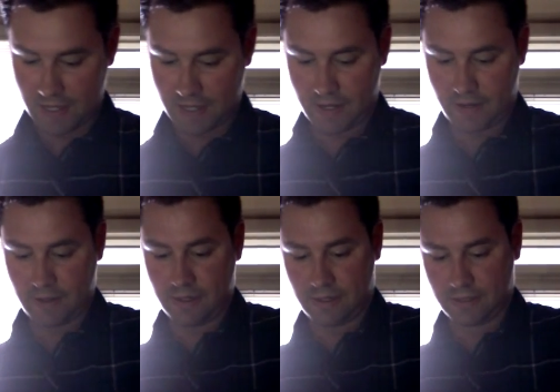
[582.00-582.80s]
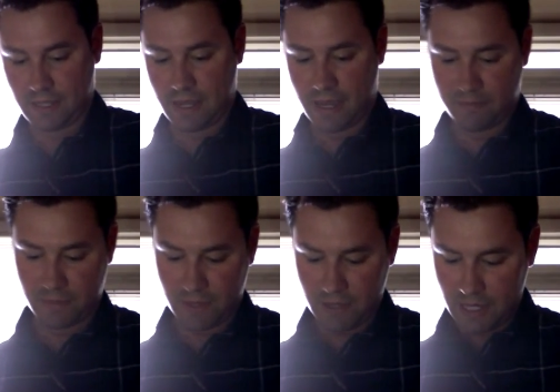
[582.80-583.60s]
here, along the
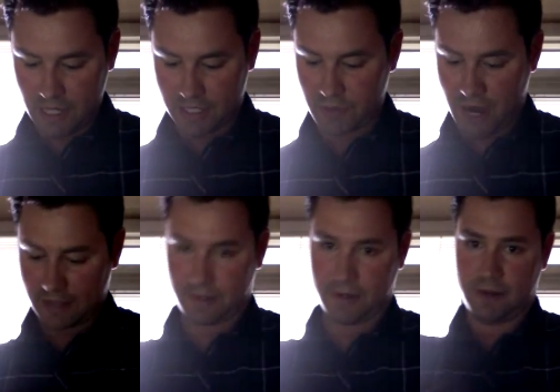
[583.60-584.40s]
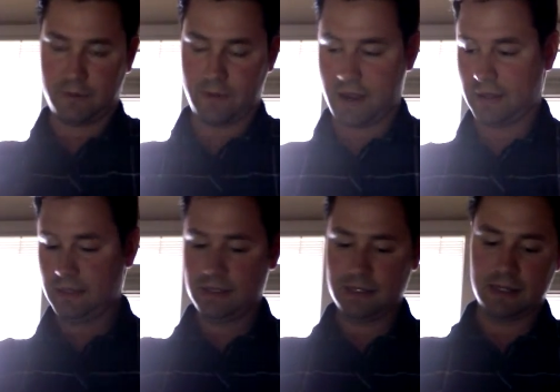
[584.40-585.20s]
extractor
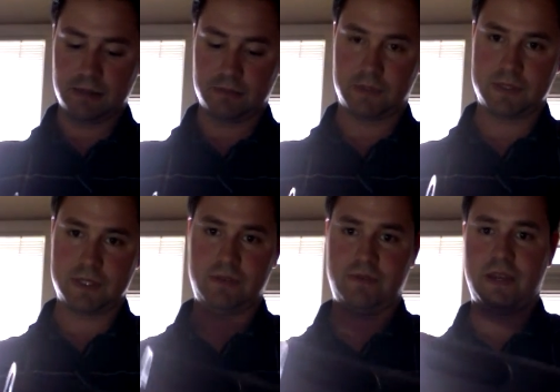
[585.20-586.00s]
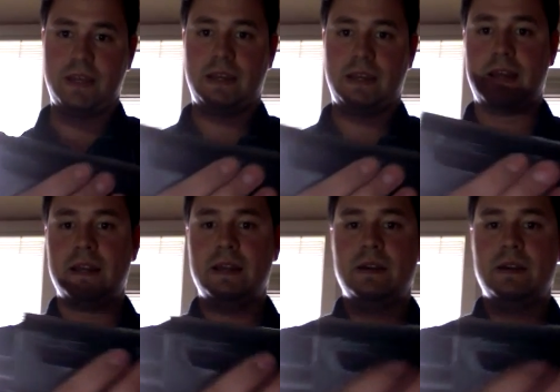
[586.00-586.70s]
rail, I'll see if I can